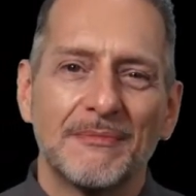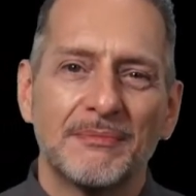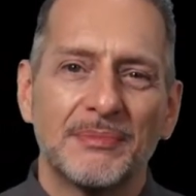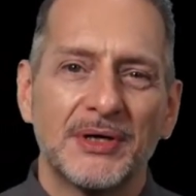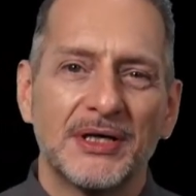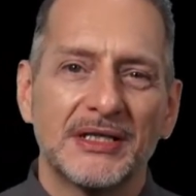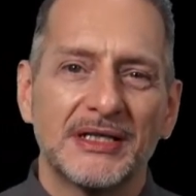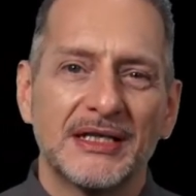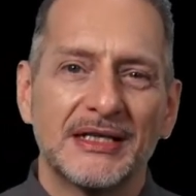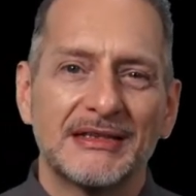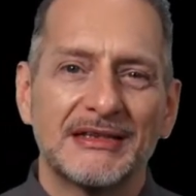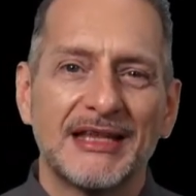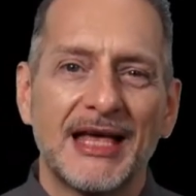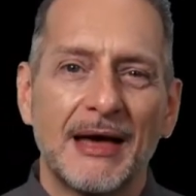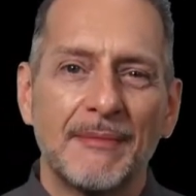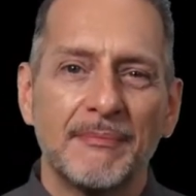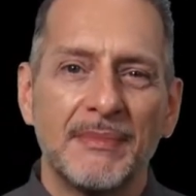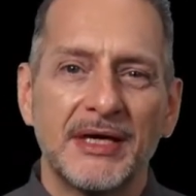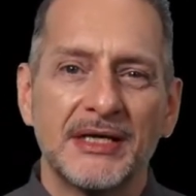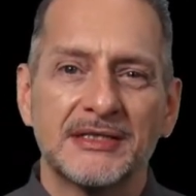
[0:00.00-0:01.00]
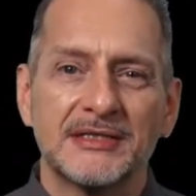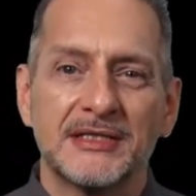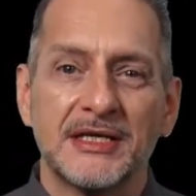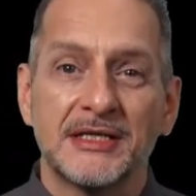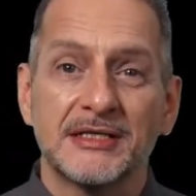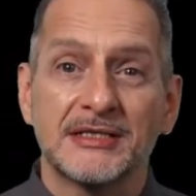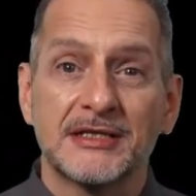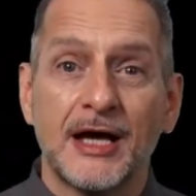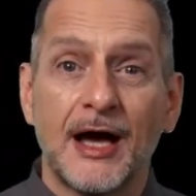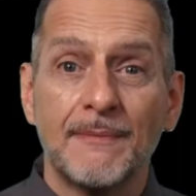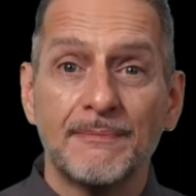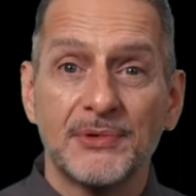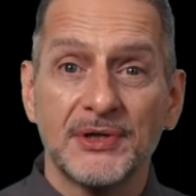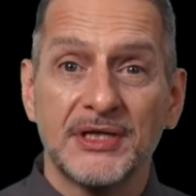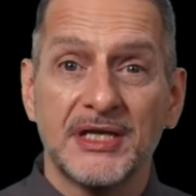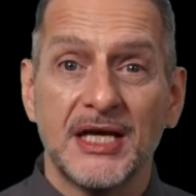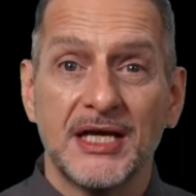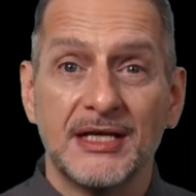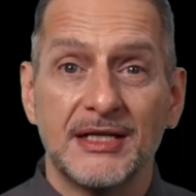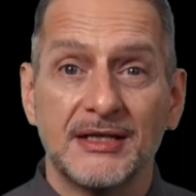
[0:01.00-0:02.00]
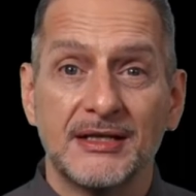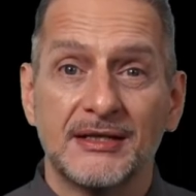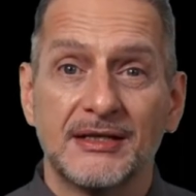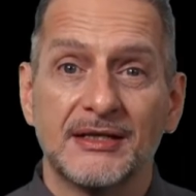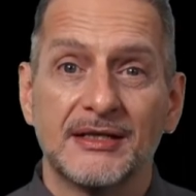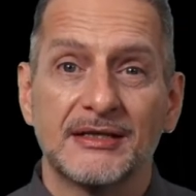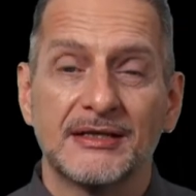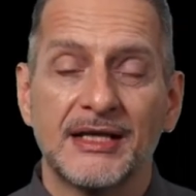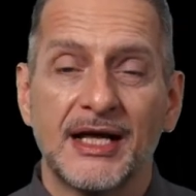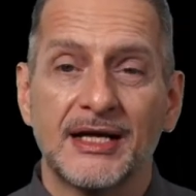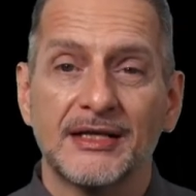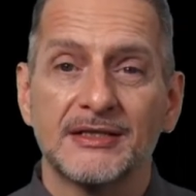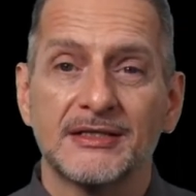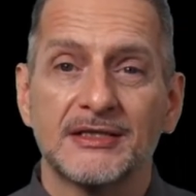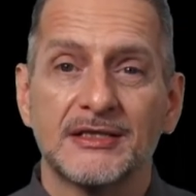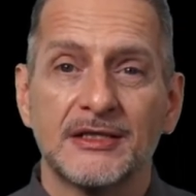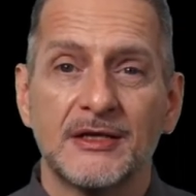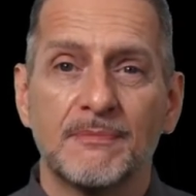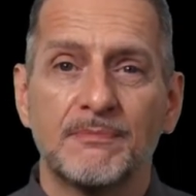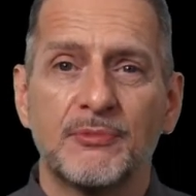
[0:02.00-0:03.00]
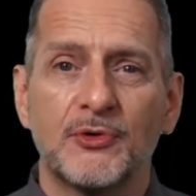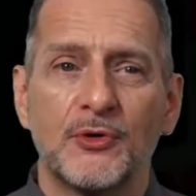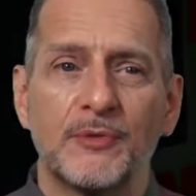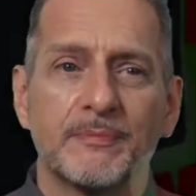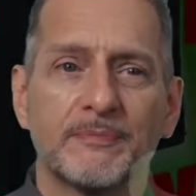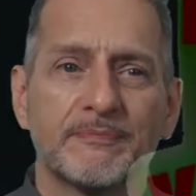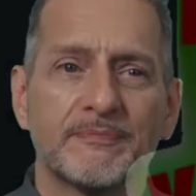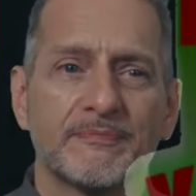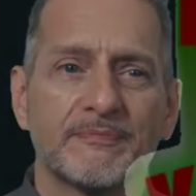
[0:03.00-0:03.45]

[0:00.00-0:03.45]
but that makes things complicated, not simple.